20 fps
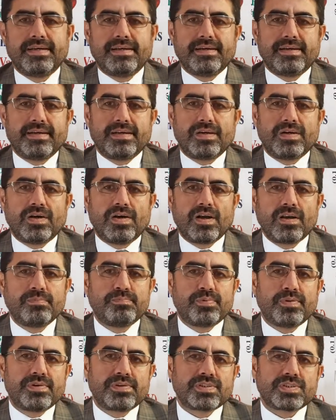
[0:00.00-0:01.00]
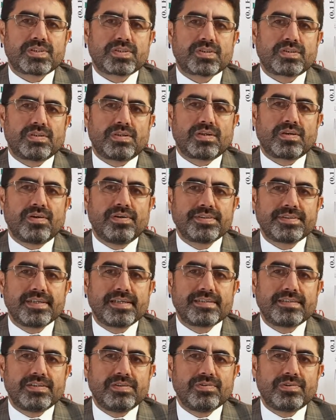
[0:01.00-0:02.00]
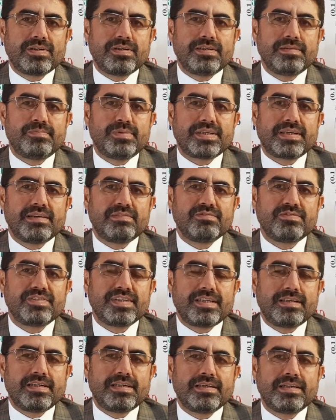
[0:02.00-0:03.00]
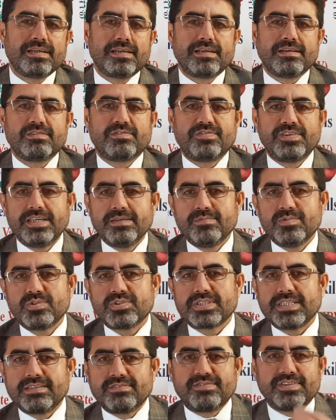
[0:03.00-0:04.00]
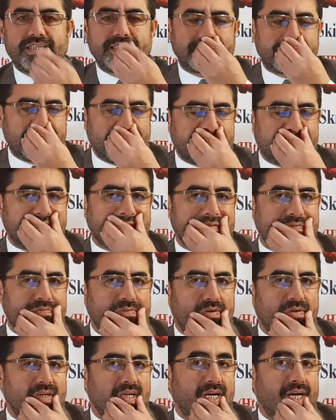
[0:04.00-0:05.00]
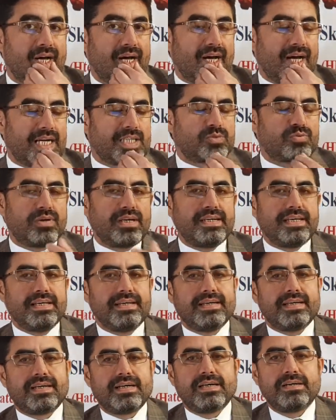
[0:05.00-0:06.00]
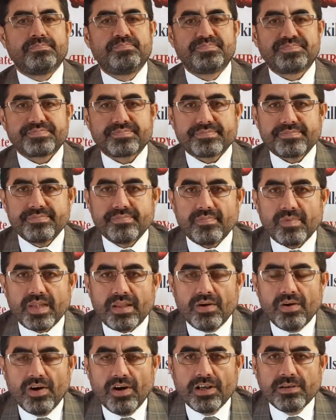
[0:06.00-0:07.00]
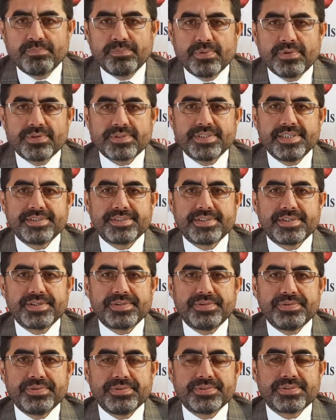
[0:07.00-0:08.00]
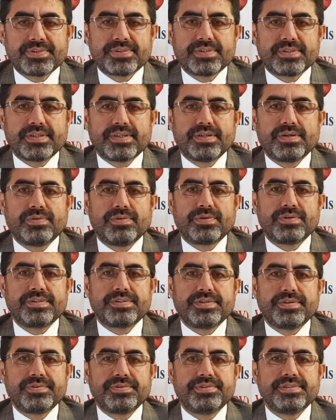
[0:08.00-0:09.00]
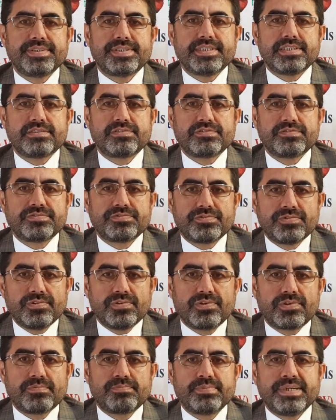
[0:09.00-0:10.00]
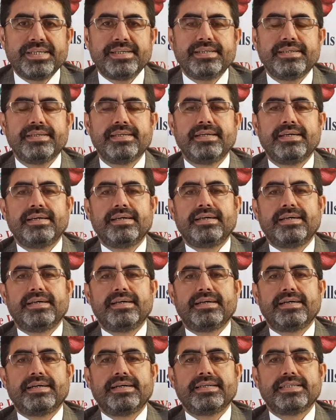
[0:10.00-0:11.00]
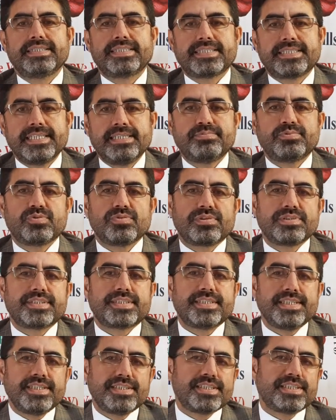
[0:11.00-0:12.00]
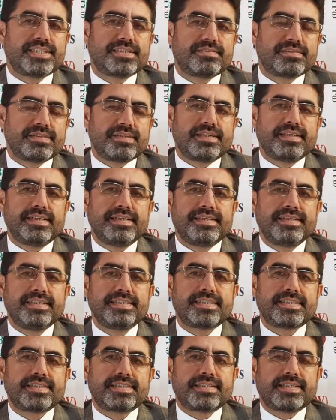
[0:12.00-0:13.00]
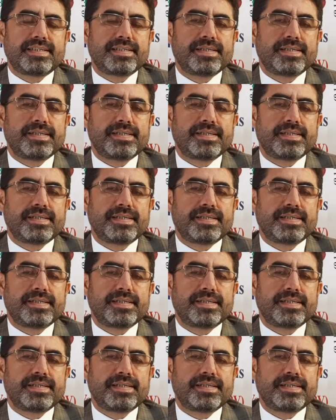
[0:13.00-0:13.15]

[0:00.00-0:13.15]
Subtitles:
Allport's contact theory became very famous and very successful. Actually, Allport introduces four main steps or stages in his